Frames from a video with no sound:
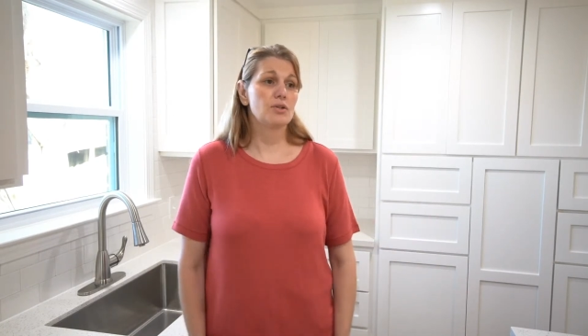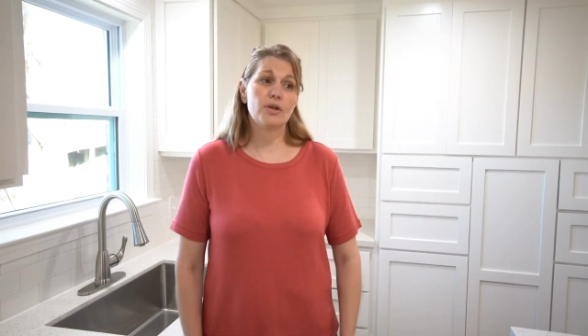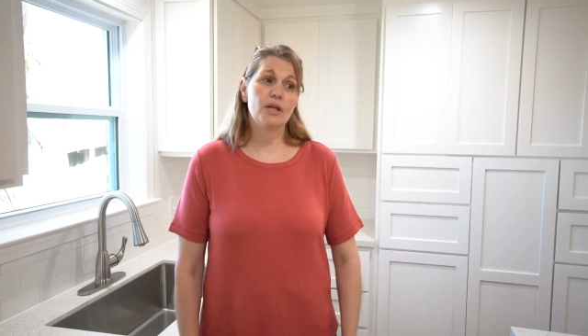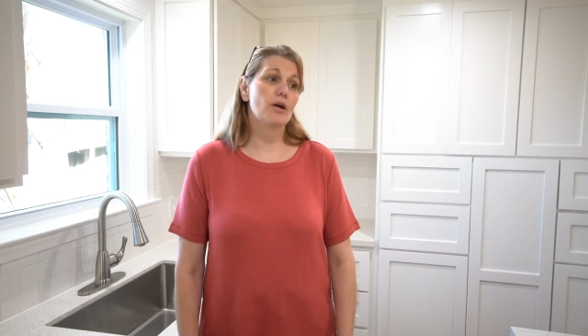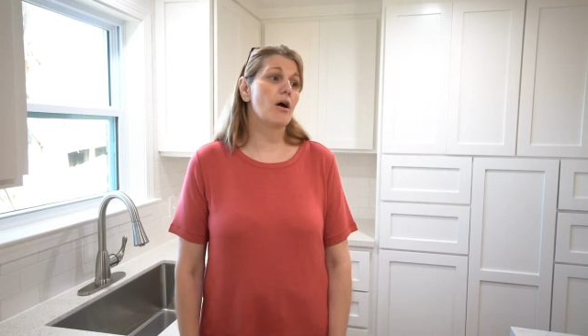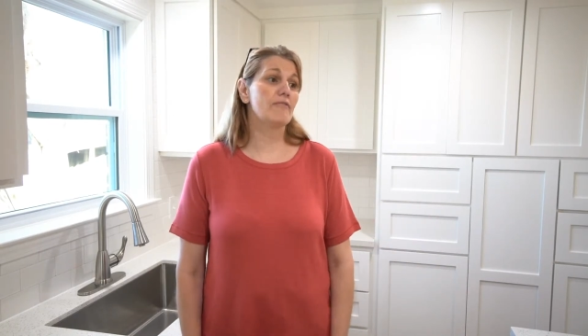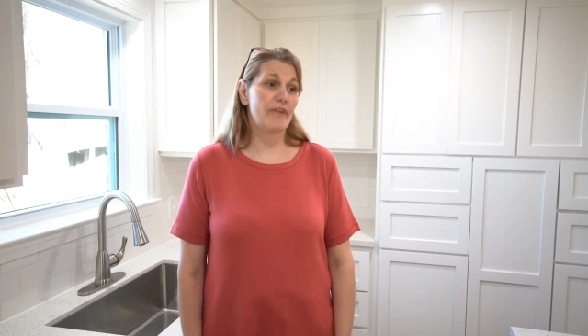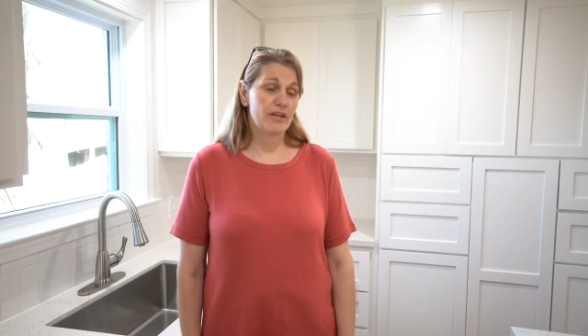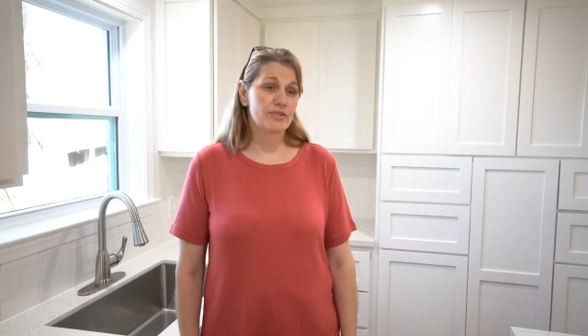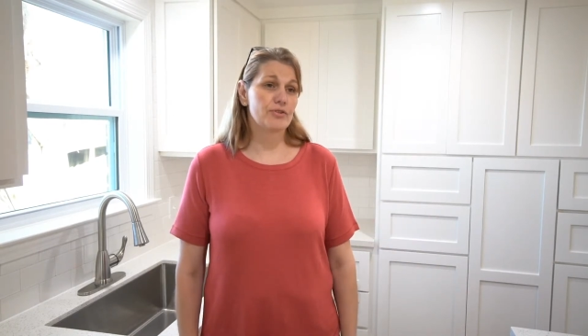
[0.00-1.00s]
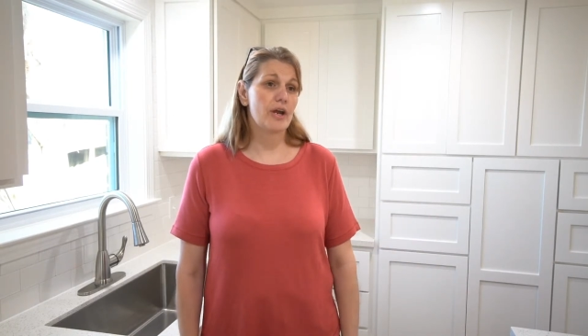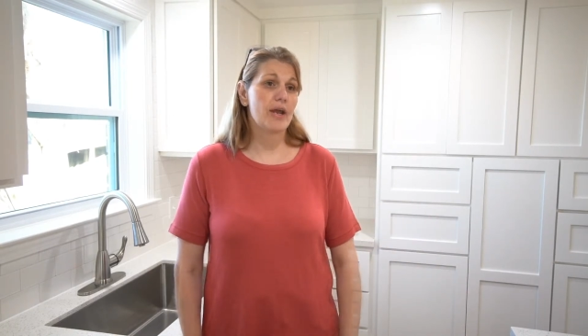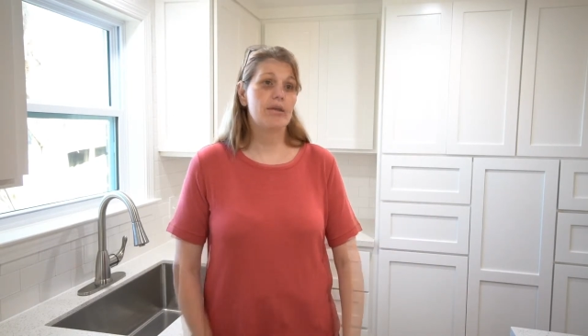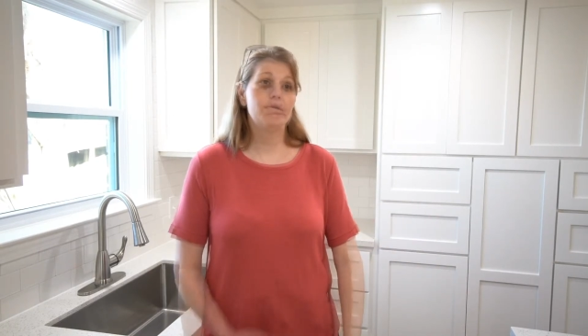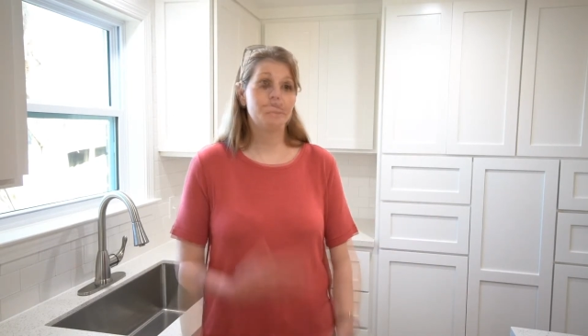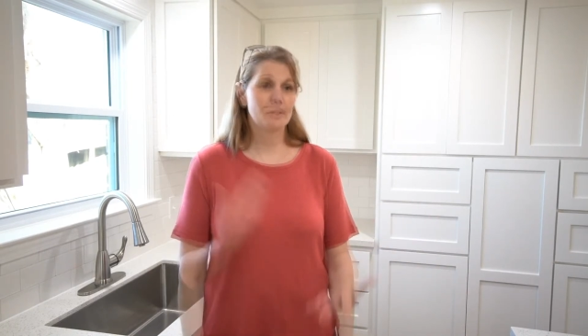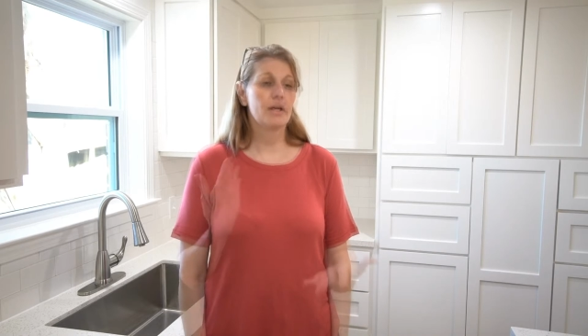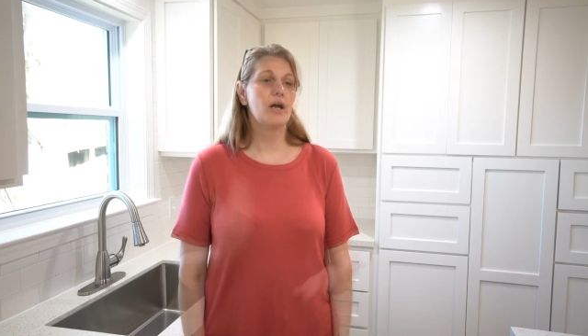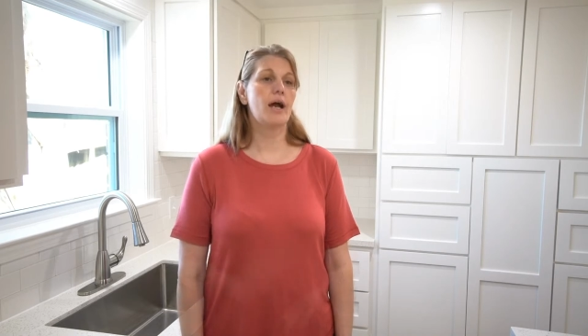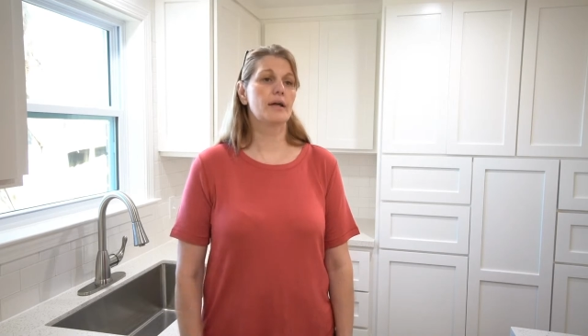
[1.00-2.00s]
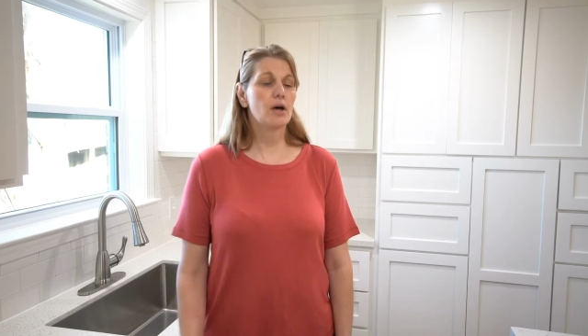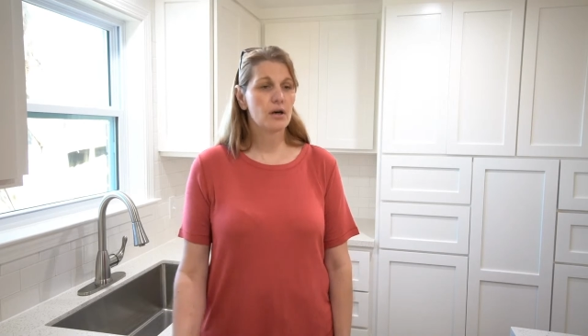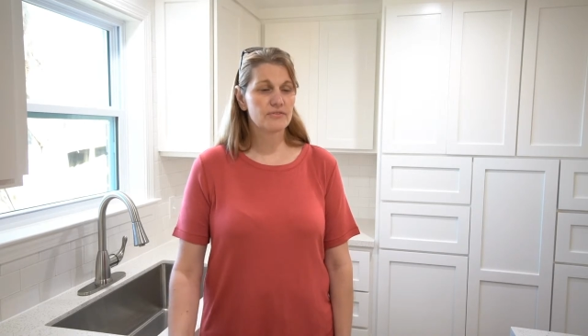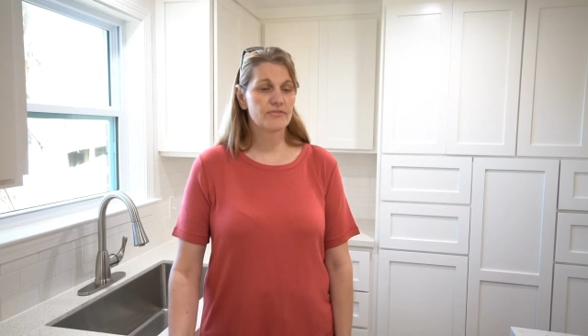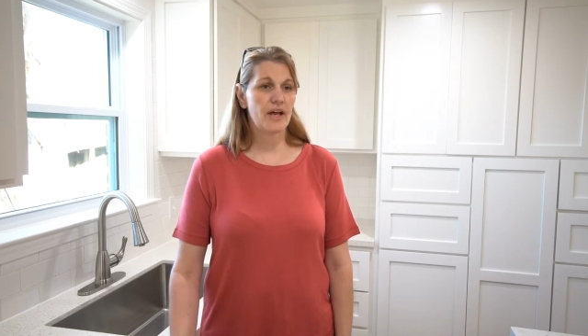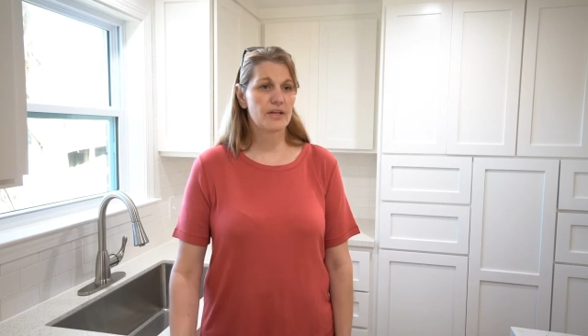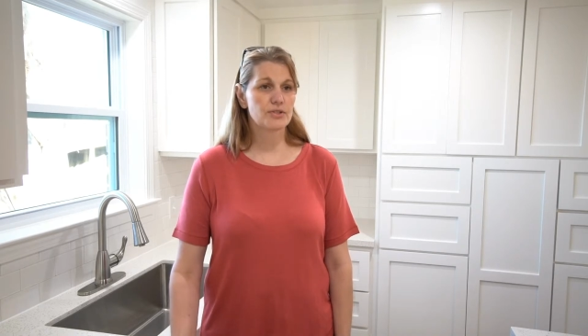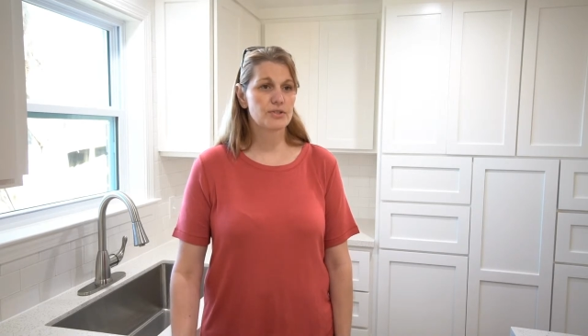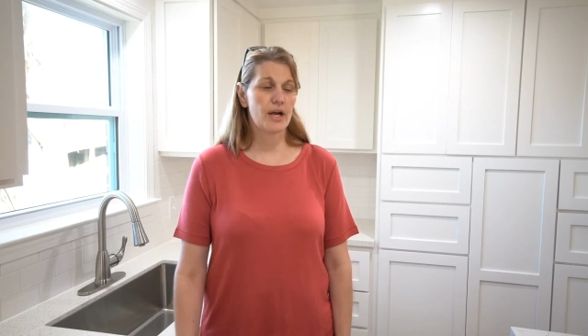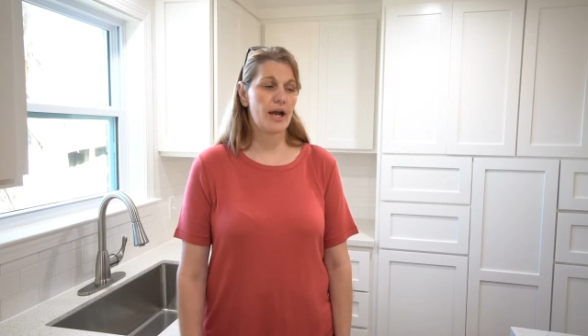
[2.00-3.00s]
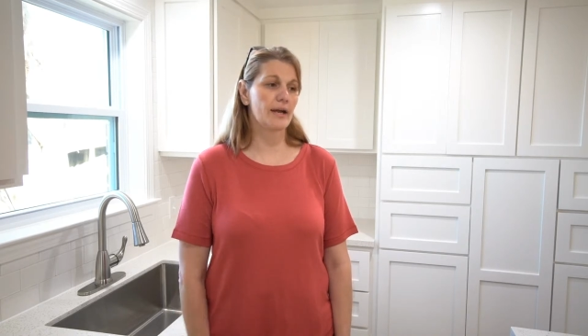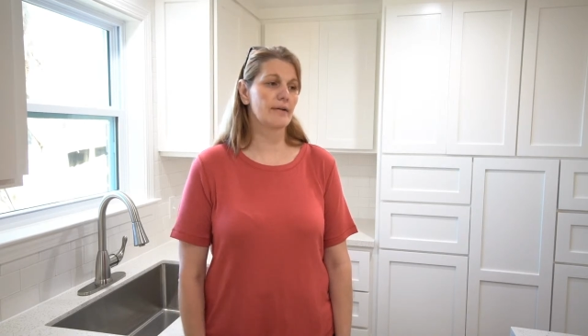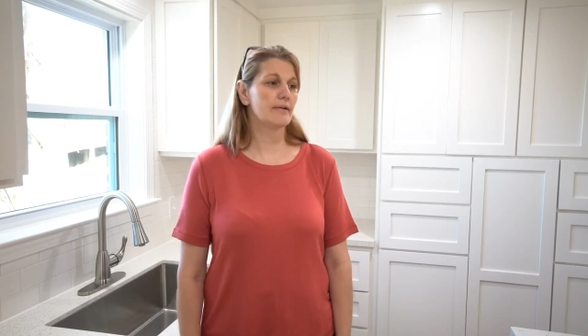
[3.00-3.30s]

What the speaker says: you need to call Fast Track. I called Fast Track.